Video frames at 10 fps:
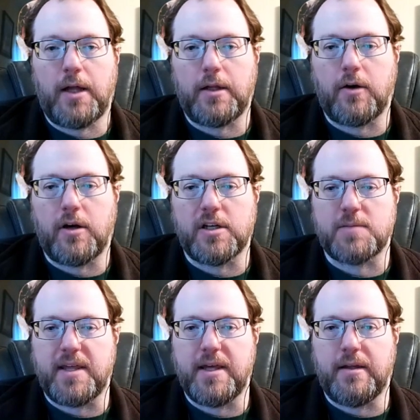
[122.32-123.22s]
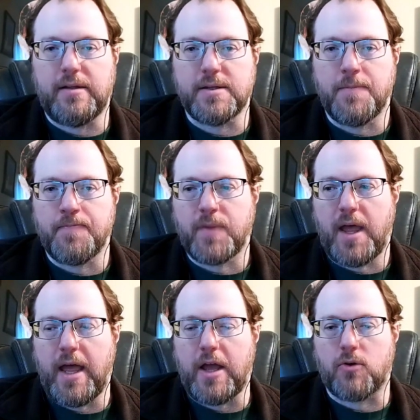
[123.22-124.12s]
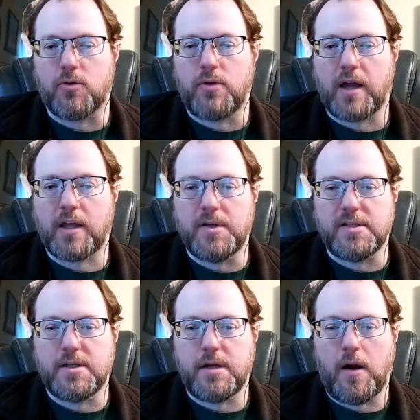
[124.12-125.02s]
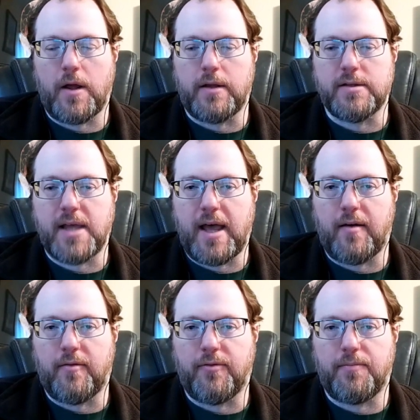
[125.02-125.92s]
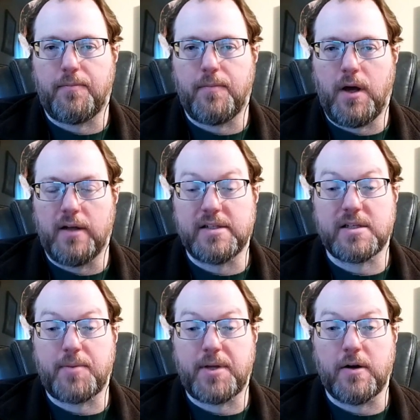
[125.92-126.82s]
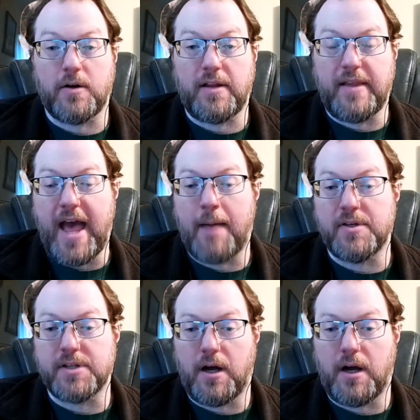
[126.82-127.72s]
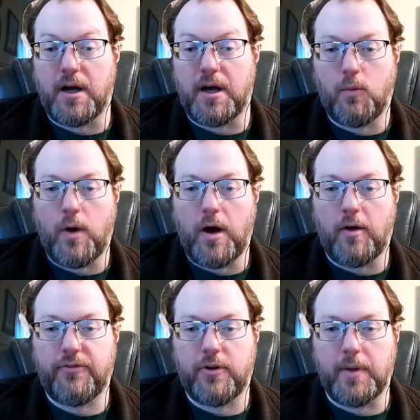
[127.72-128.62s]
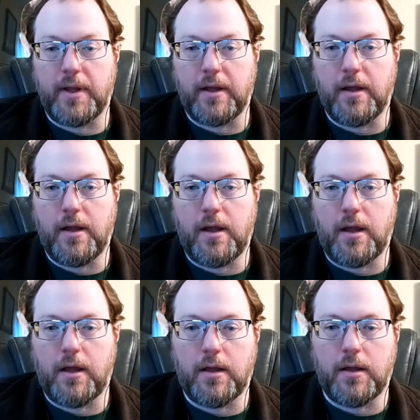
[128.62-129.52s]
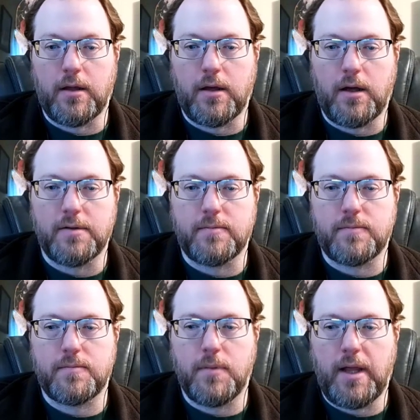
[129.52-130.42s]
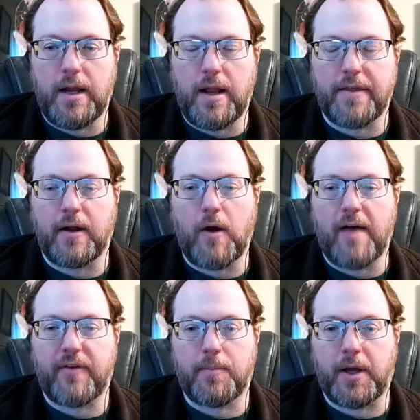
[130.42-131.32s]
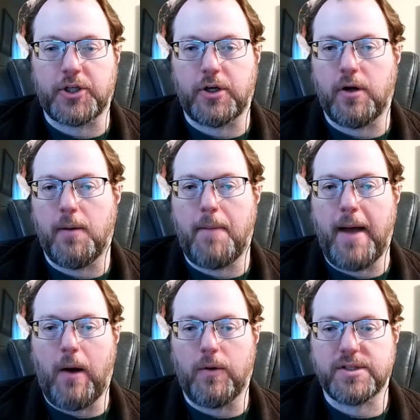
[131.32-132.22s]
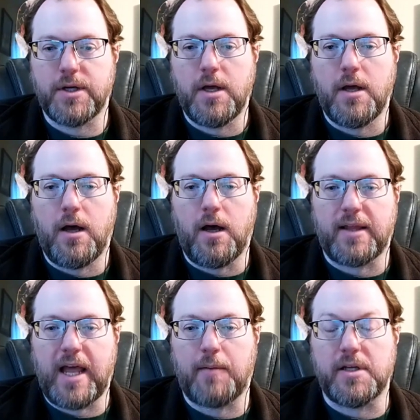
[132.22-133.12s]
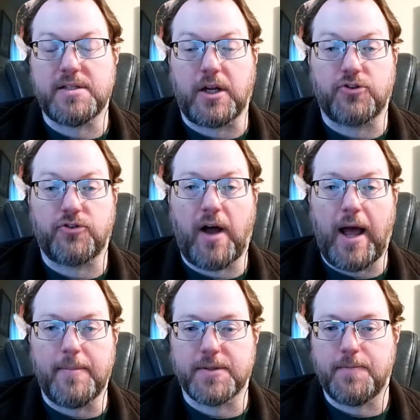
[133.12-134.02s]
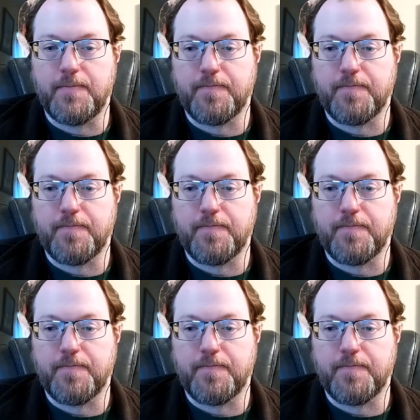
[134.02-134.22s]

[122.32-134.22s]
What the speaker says: Holocaust begins. Documentarians have disappeared in the Amazon while filming an ethnographic picture about cannibalistic tribes.